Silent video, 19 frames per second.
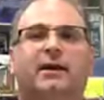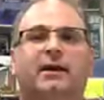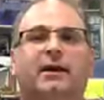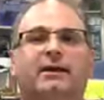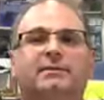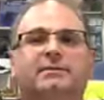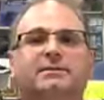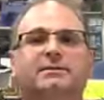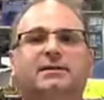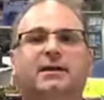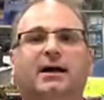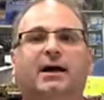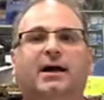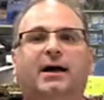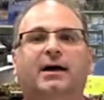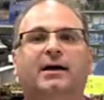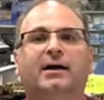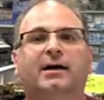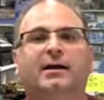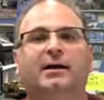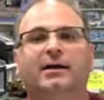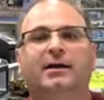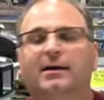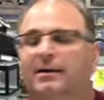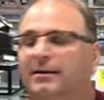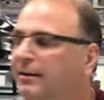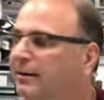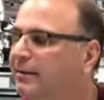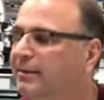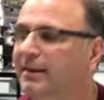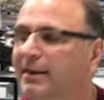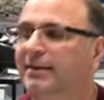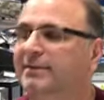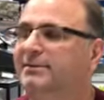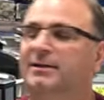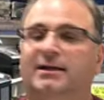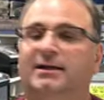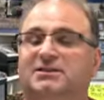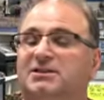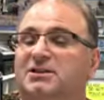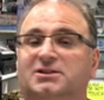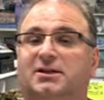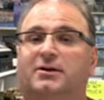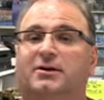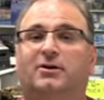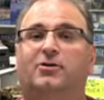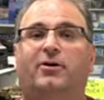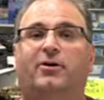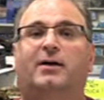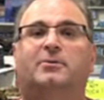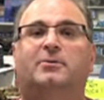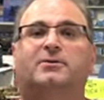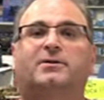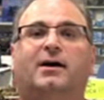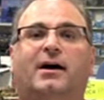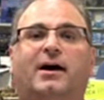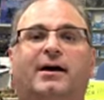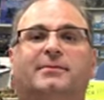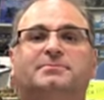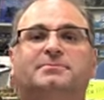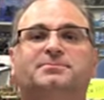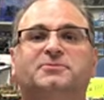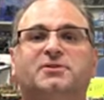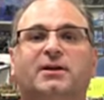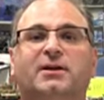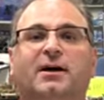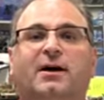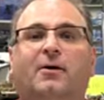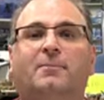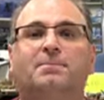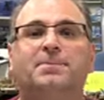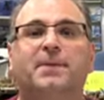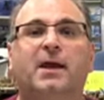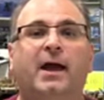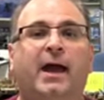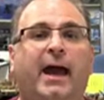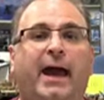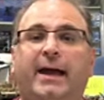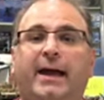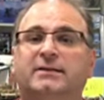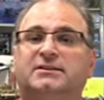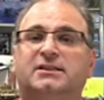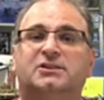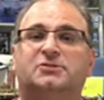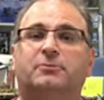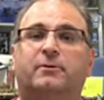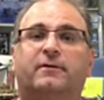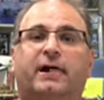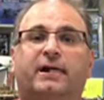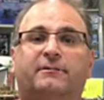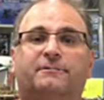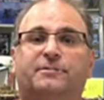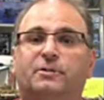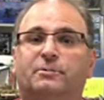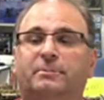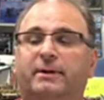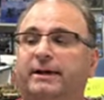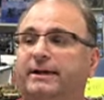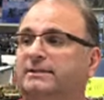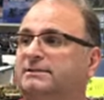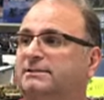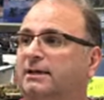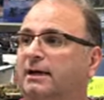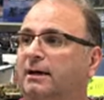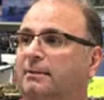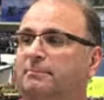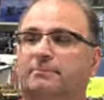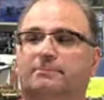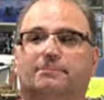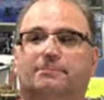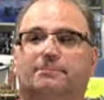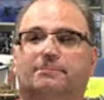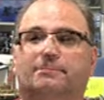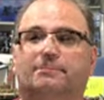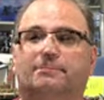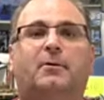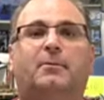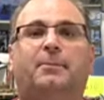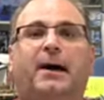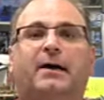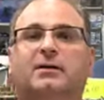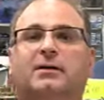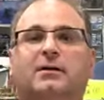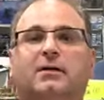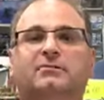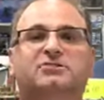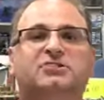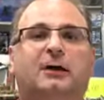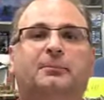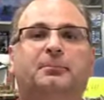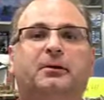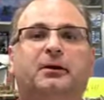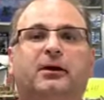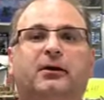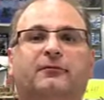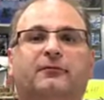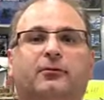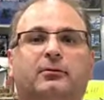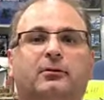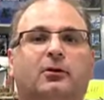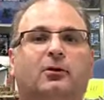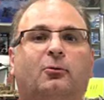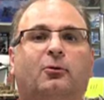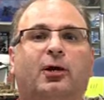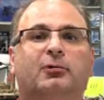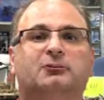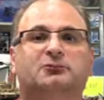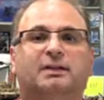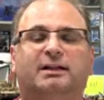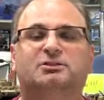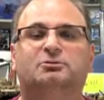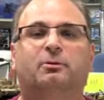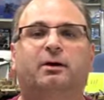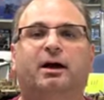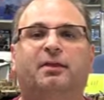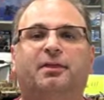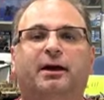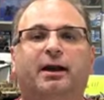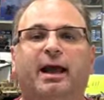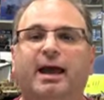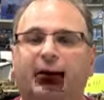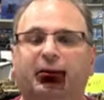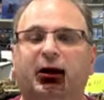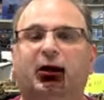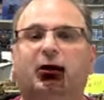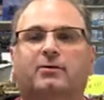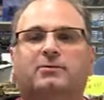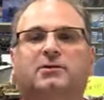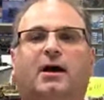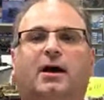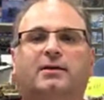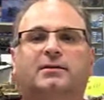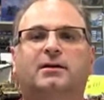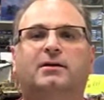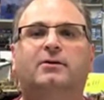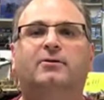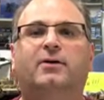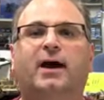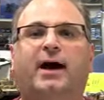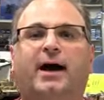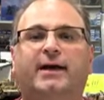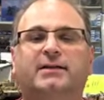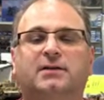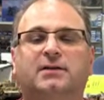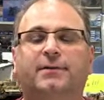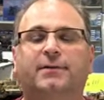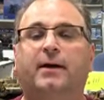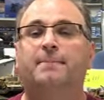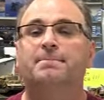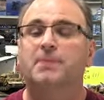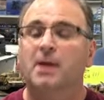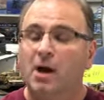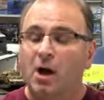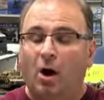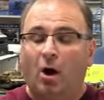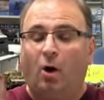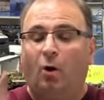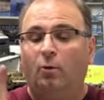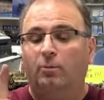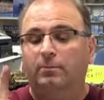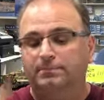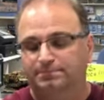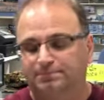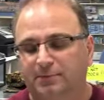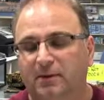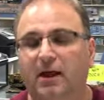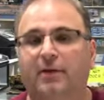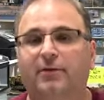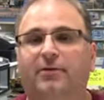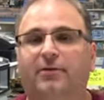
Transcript: It's just an incredible time. So hey, since we've got a few minutes, I'm about to close up in here for a little while, so that's why I thought, hey, I'm going to go talk to you guys on there. Oh, another thing.